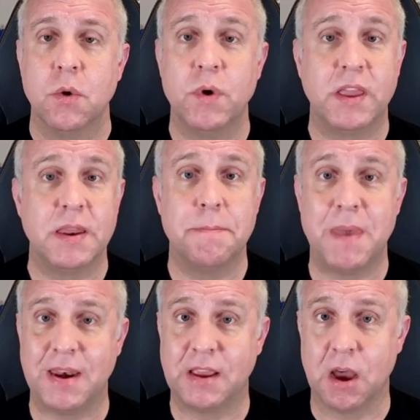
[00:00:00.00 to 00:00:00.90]
We can
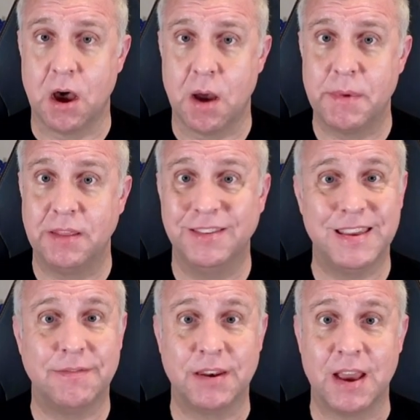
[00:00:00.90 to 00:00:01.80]
embed
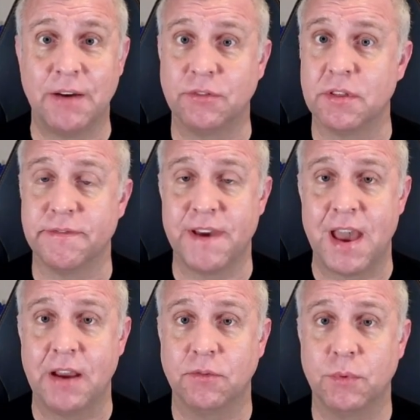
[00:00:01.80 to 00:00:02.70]
comments even after the fact,